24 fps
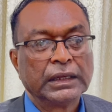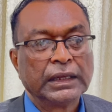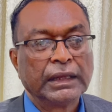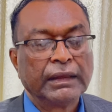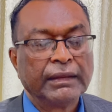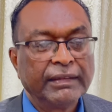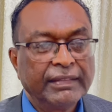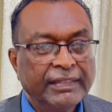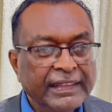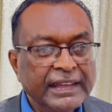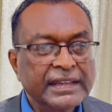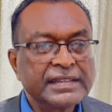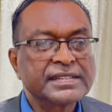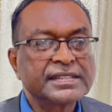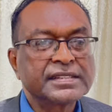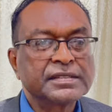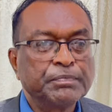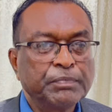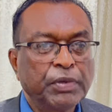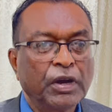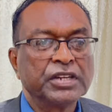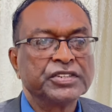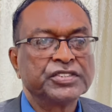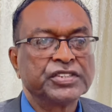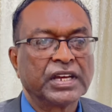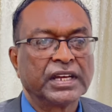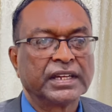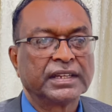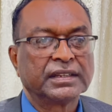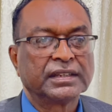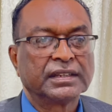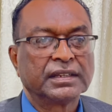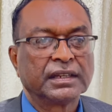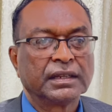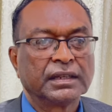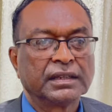This budget
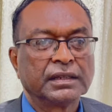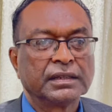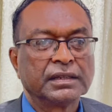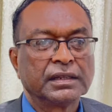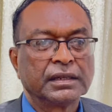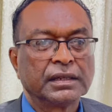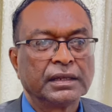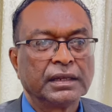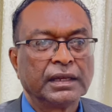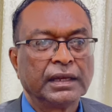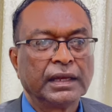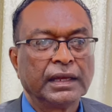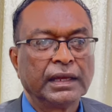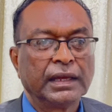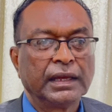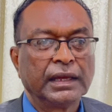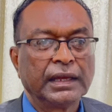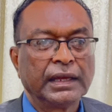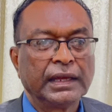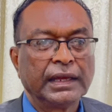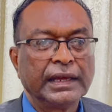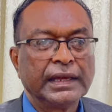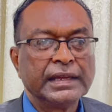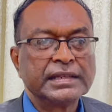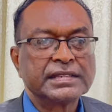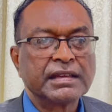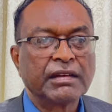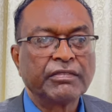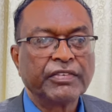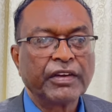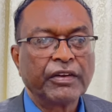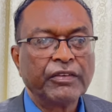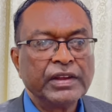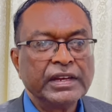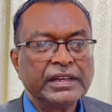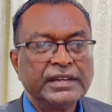is a
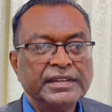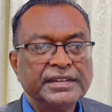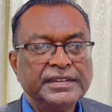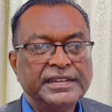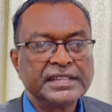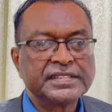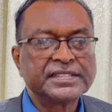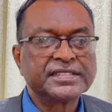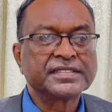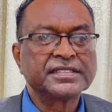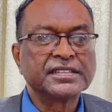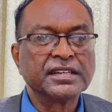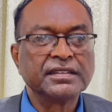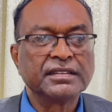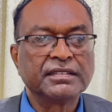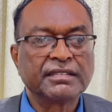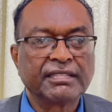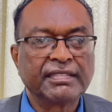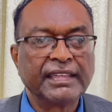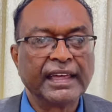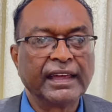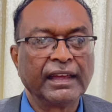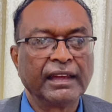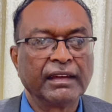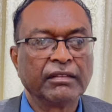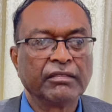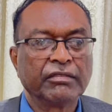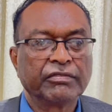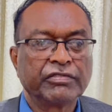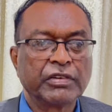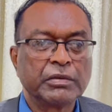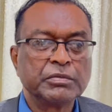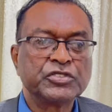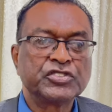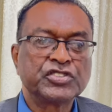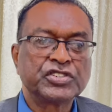very distant thing
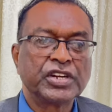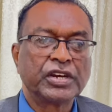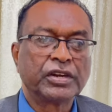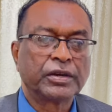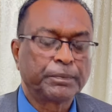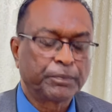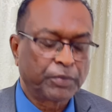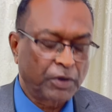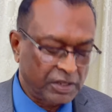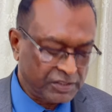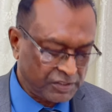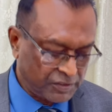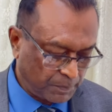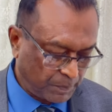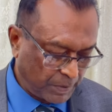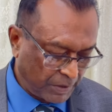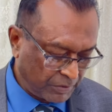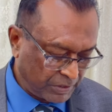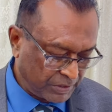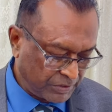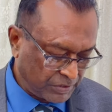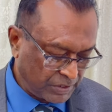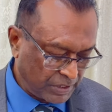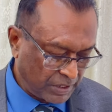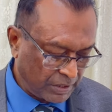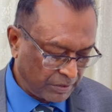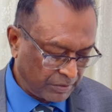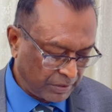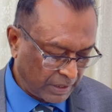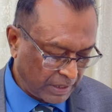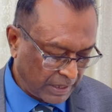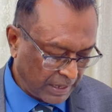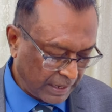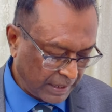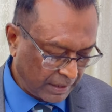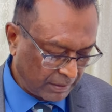from shared prosperity here in
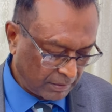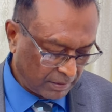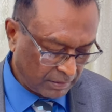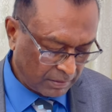Guyana.